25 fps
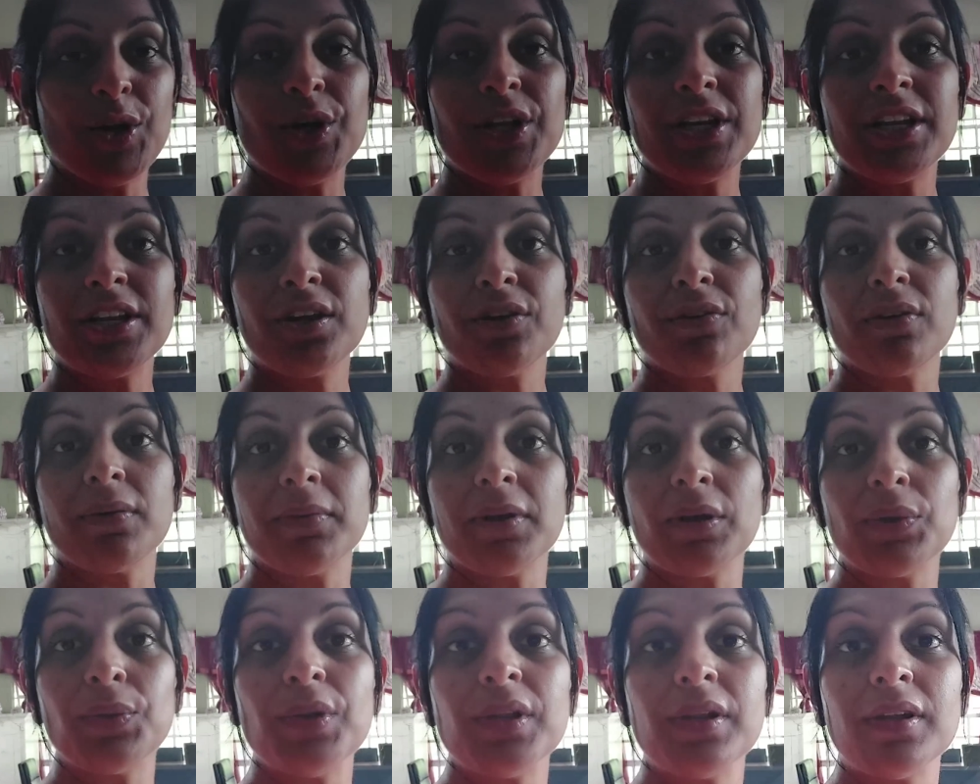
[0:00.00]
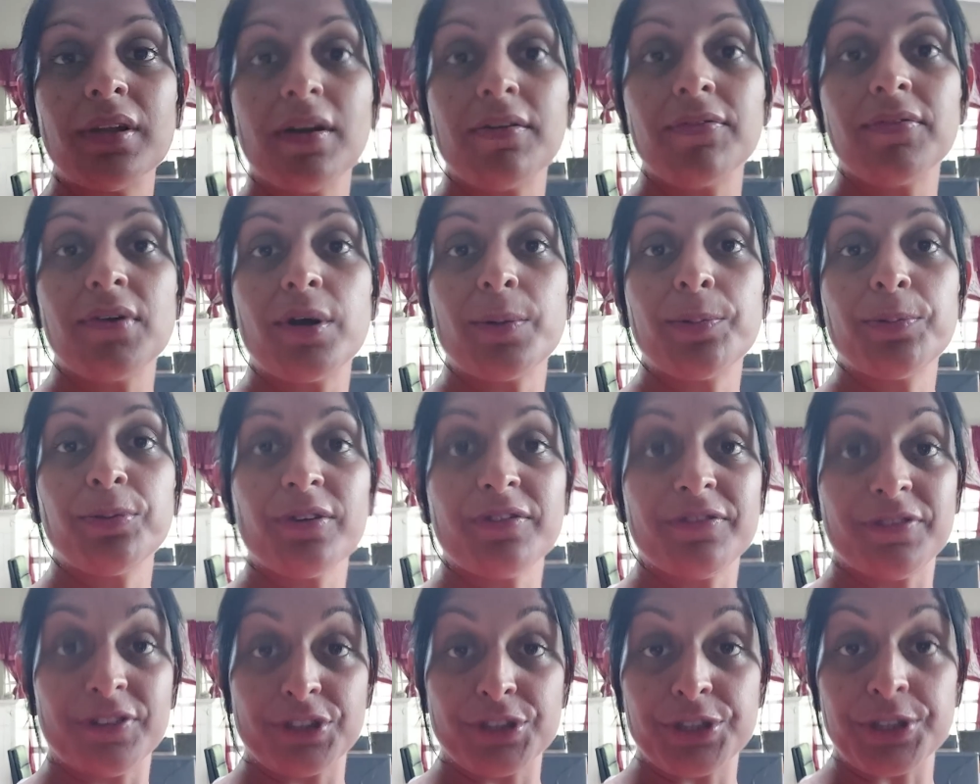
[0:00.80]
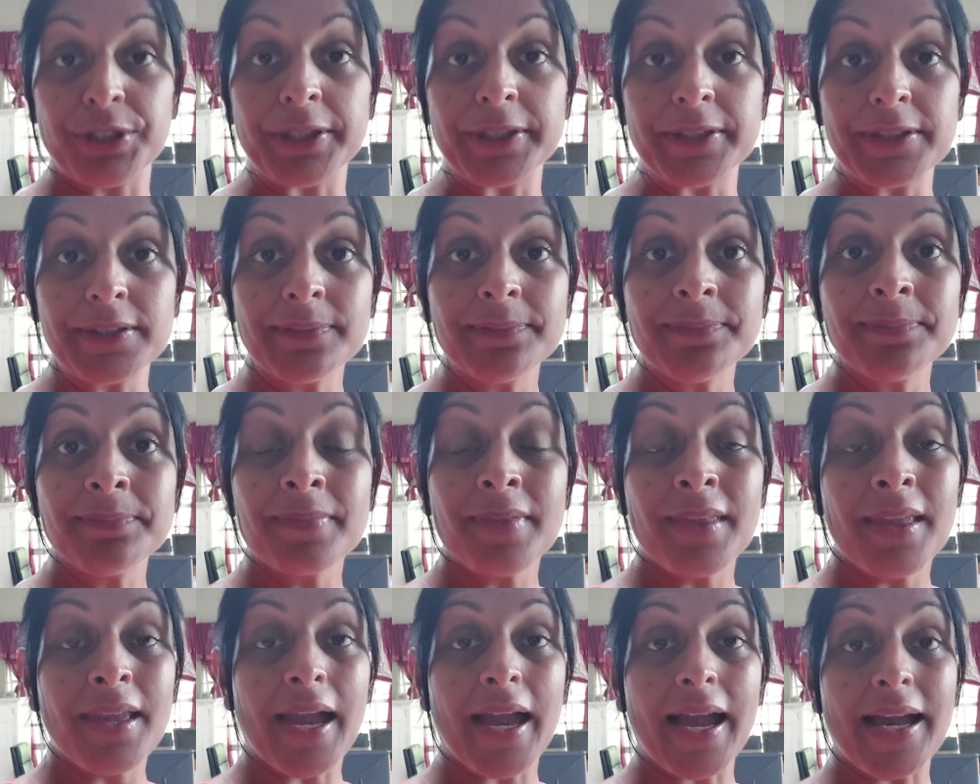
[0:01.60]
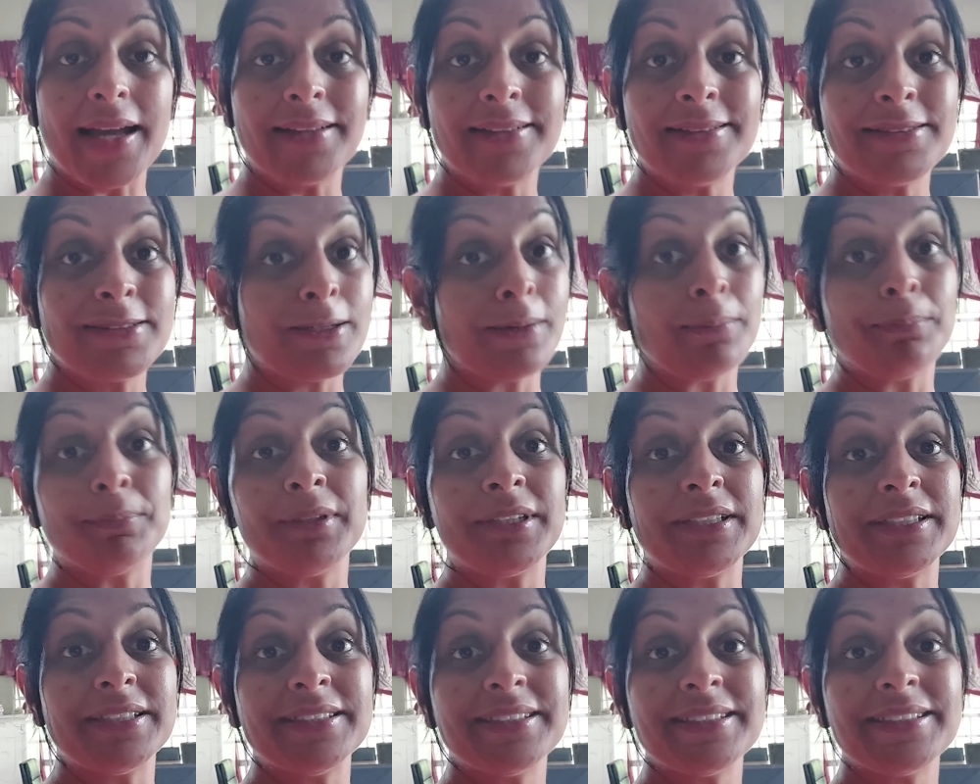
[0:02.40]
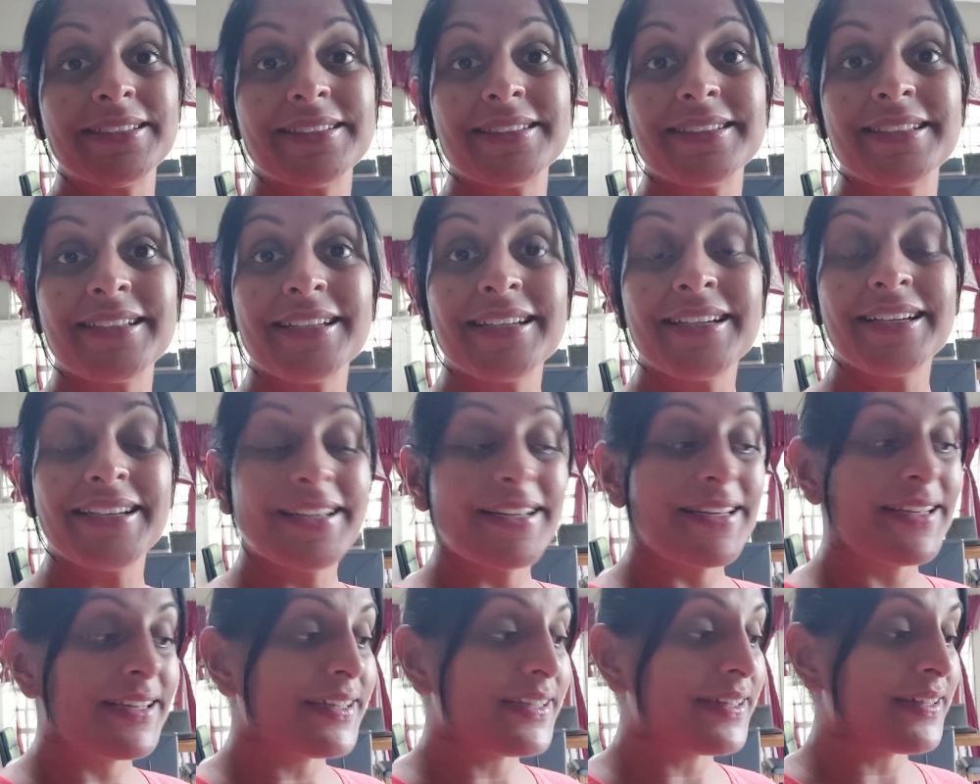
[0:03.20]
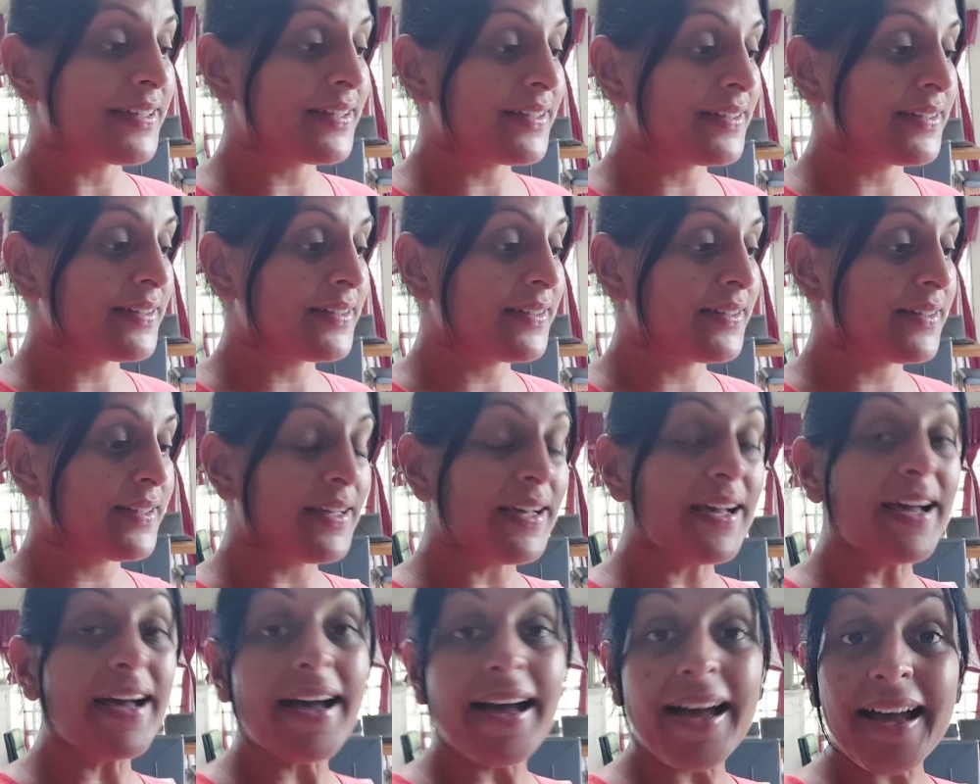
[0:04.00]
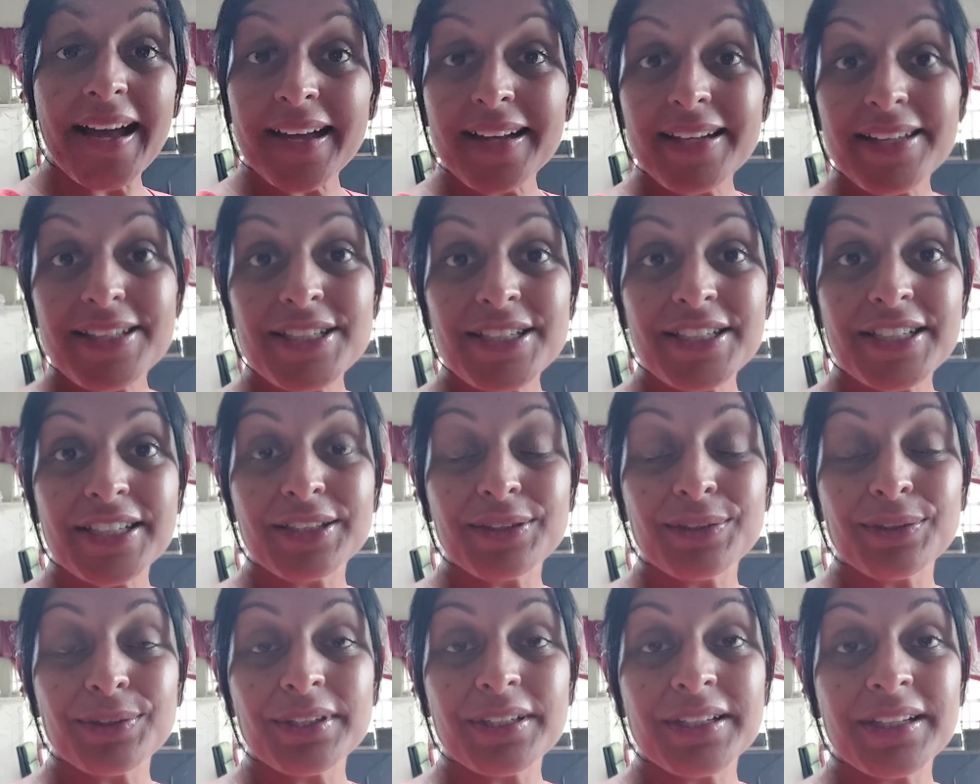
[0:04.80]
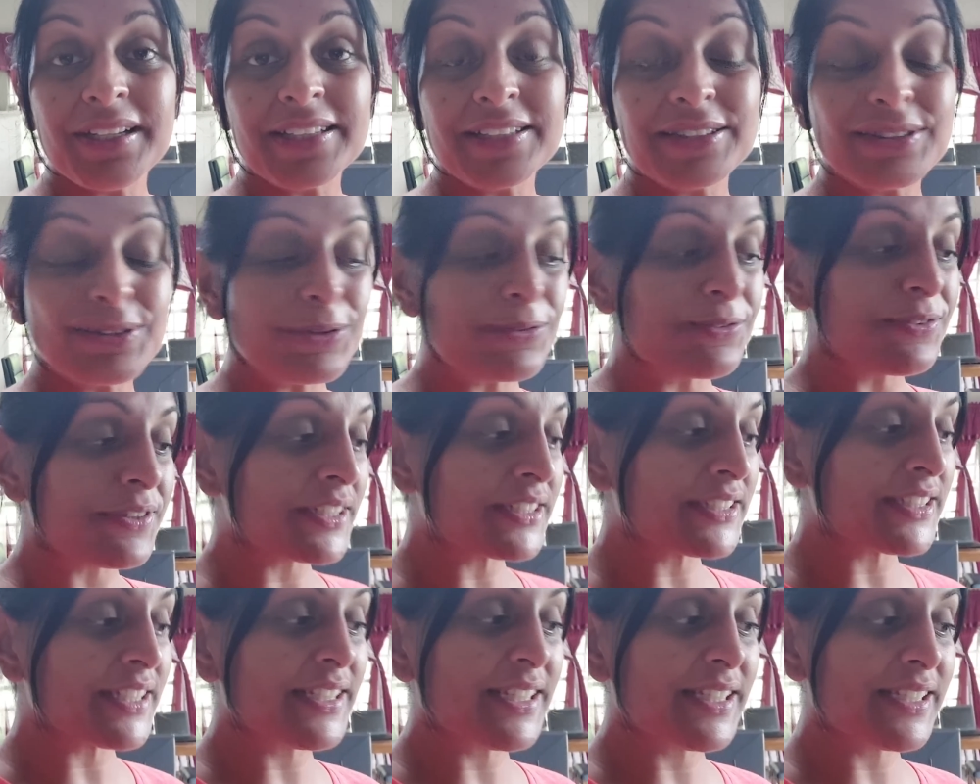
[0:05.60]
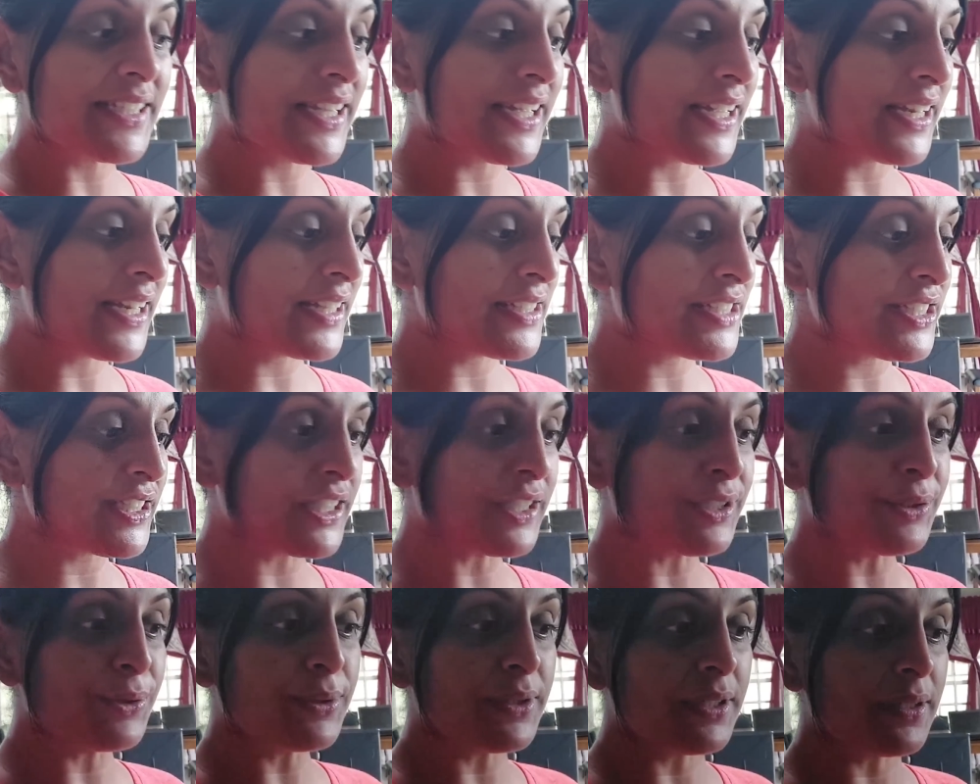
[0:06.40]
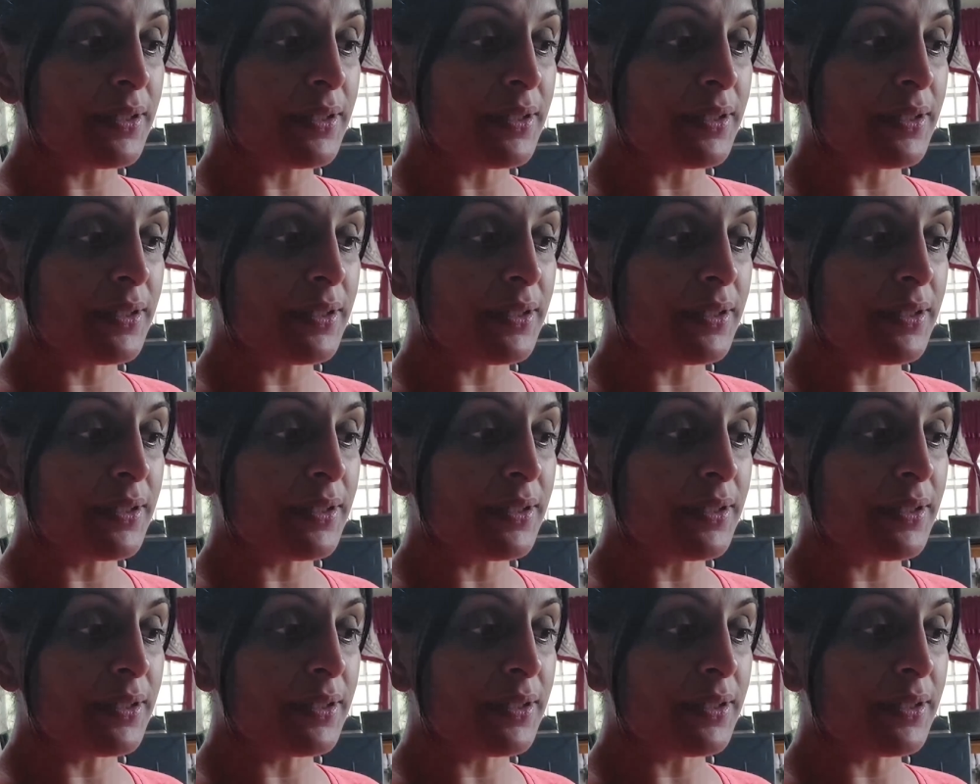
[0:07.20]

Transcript: You know, in the Caribbean, we love our provision and dumplings and chicken noodle. I so vexed I never had a chicken